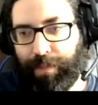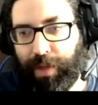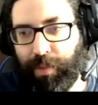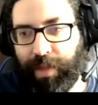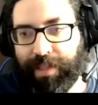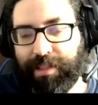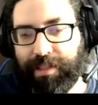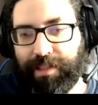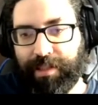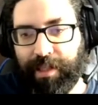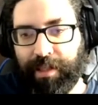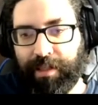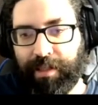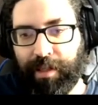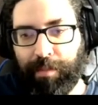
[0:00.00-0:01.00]
pairwise
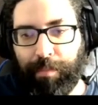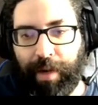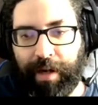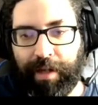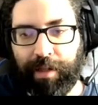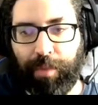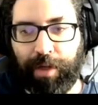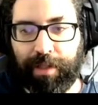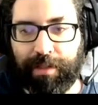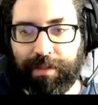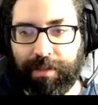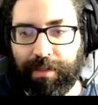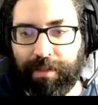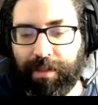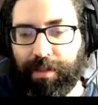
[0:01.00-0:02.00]
distinct marked
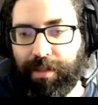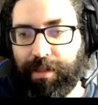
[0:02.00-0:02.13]
points.